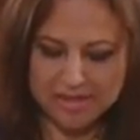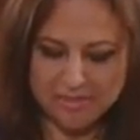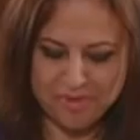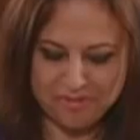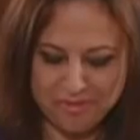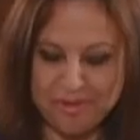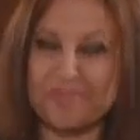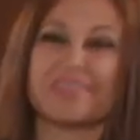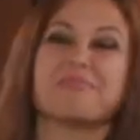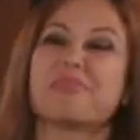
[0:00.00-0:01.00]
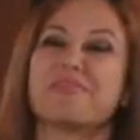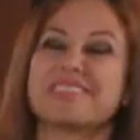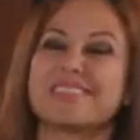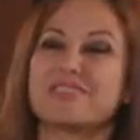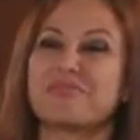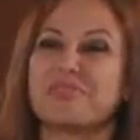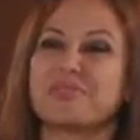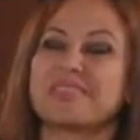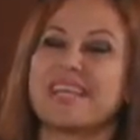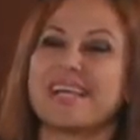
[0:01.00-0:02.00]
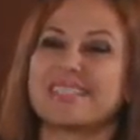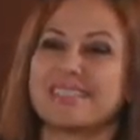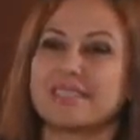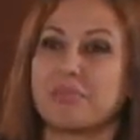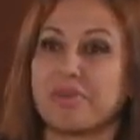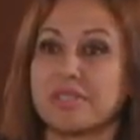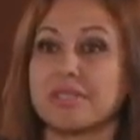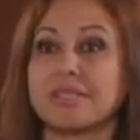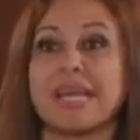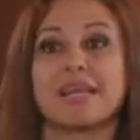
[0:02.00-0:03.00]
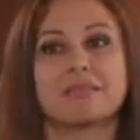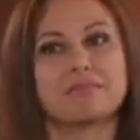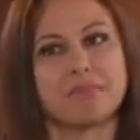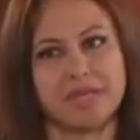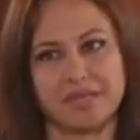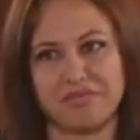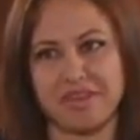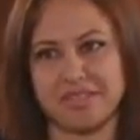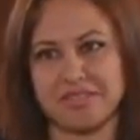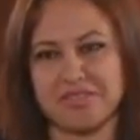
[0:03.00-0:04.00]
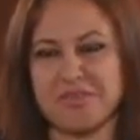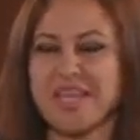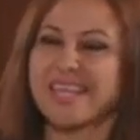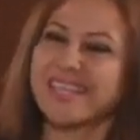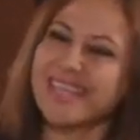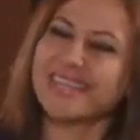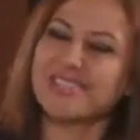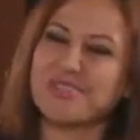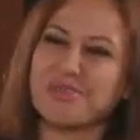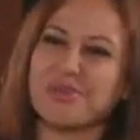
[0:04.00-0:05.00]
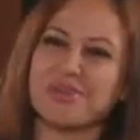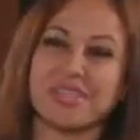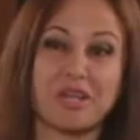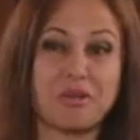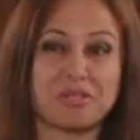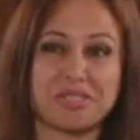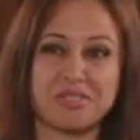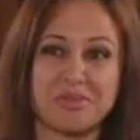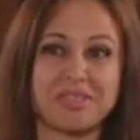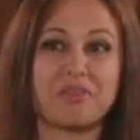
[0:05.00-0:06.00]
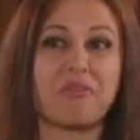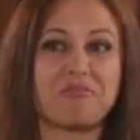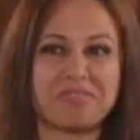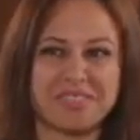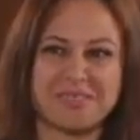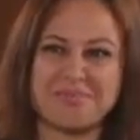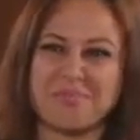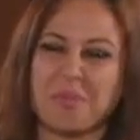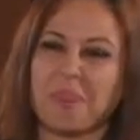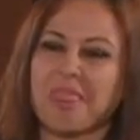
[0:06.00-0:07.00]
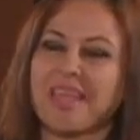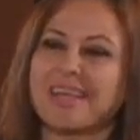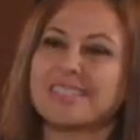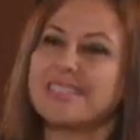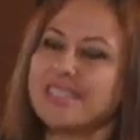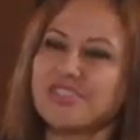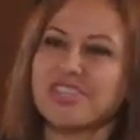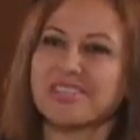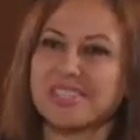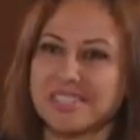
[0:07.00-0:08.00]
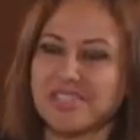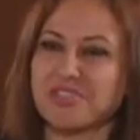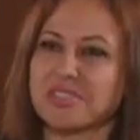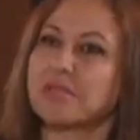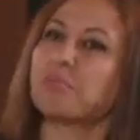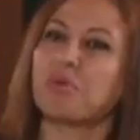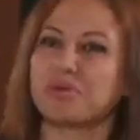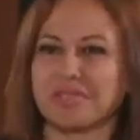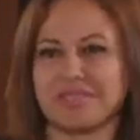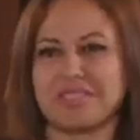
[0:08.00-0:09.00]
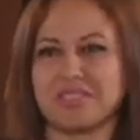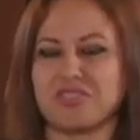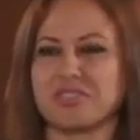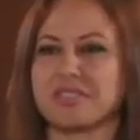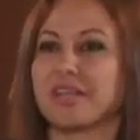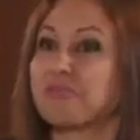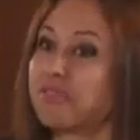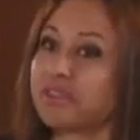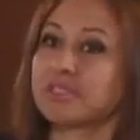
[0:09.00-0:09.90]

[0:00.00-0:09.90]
uh, before in previous interviews that the president had many advisors, yet you are the closest, you are the confidant. Did he share decisions, important decisions, like, for